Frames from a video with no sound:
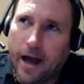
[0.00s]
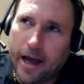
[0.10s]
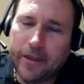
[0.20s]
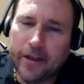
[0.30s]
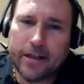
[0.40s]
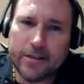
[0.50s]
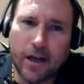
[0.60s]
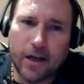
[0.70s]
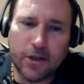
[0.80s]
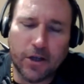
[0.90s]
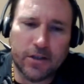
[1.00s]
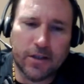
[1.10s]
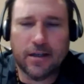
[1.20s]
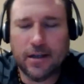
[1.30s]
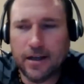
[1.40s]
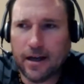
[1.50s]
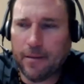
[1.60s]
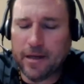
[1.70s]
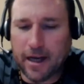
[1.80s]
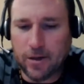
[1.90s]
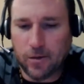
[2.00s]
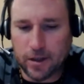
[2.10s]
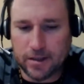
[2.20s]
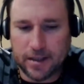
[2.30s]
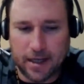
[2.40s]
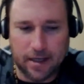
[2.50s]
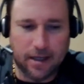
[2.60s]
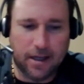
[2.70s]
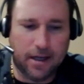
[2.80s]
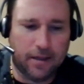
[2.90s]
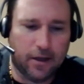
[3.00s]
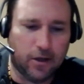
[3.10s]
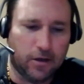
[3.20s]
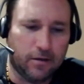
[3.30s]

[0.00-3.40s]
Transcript: I think that's I don't want to say anything